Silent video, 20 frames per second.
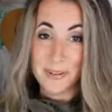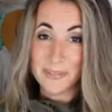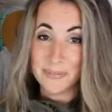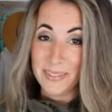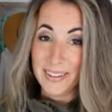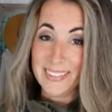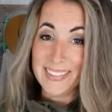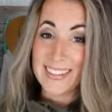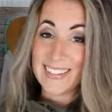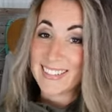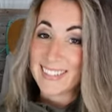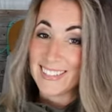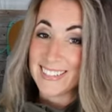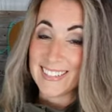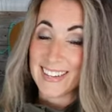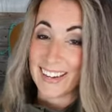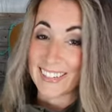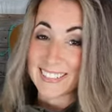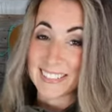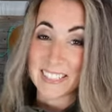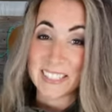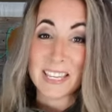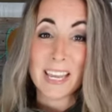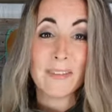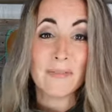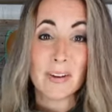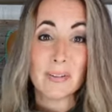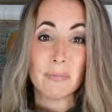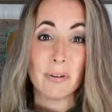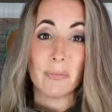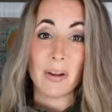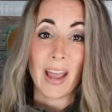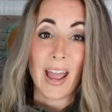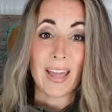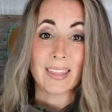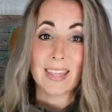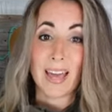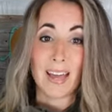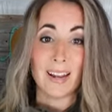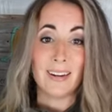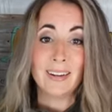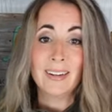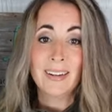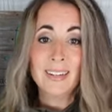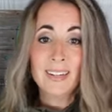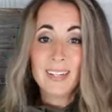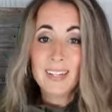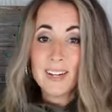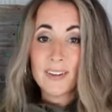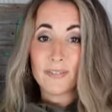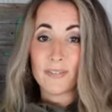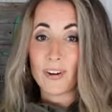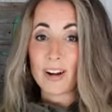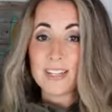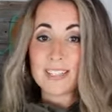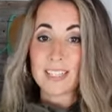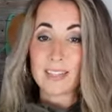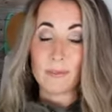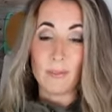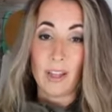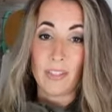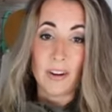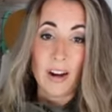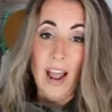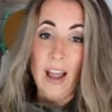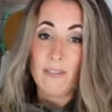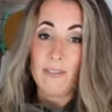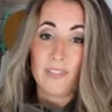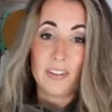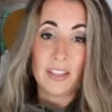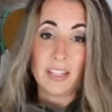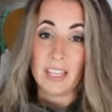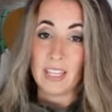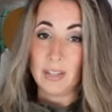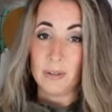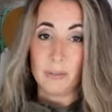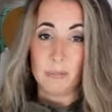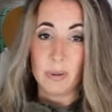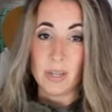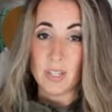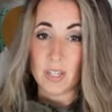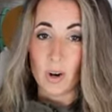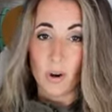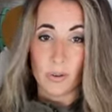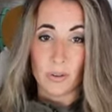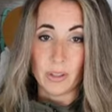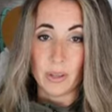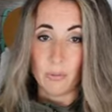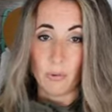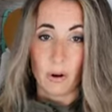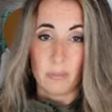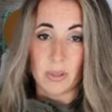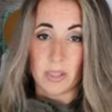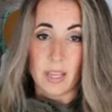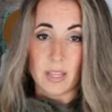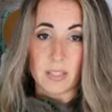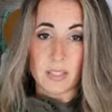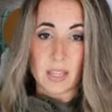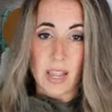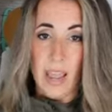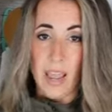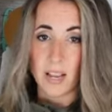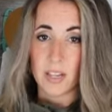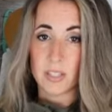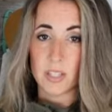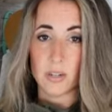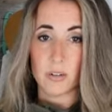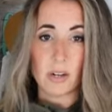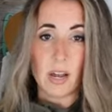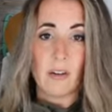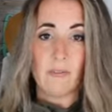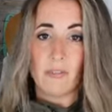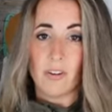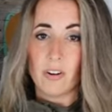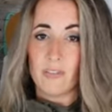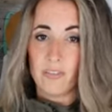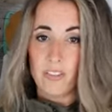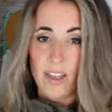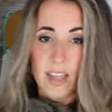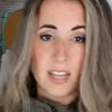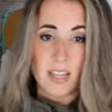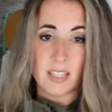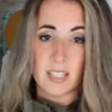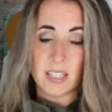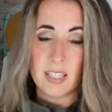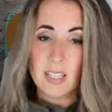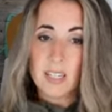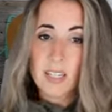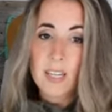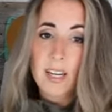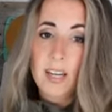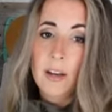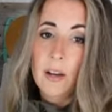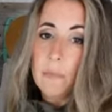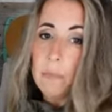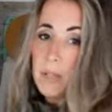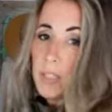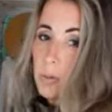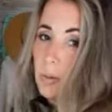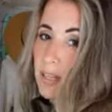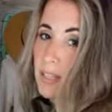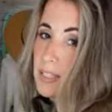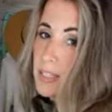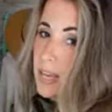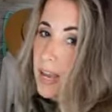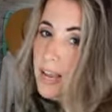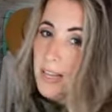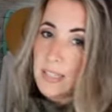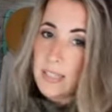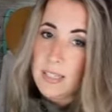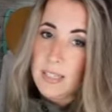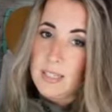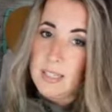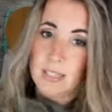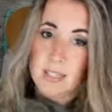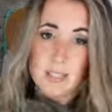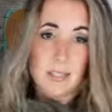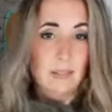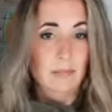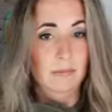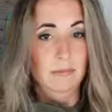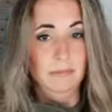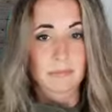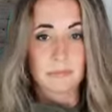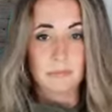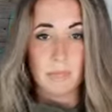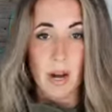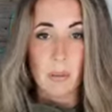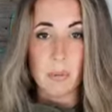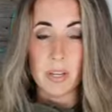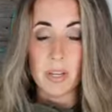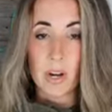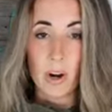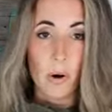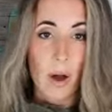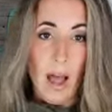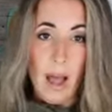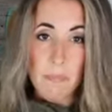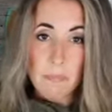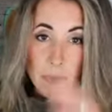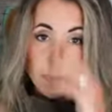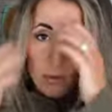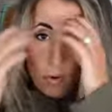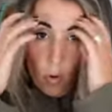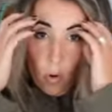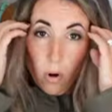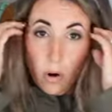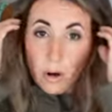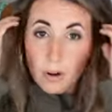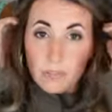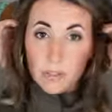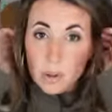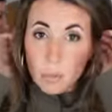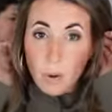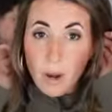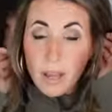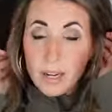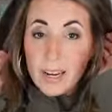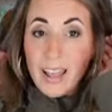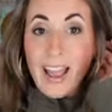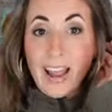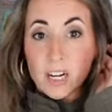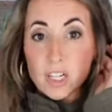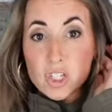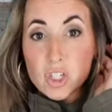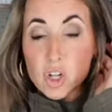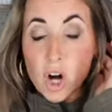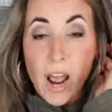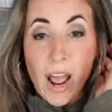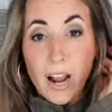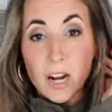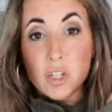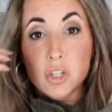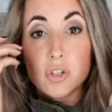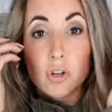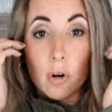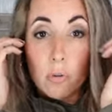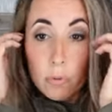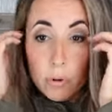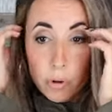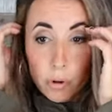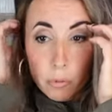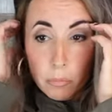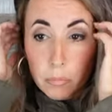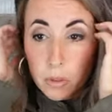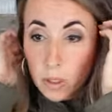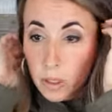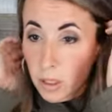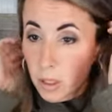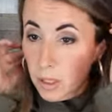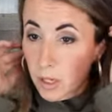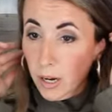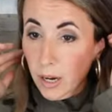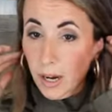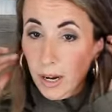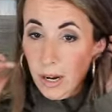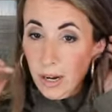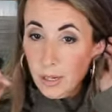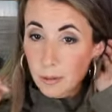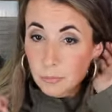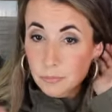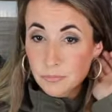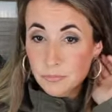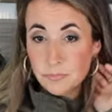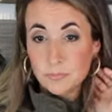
warm in this in Texas. Even when we had that freezing weather, I feel like you would be totally warm in this, okay? So comfort fit, between sizes, probably go up or if you want extra, extra room, um,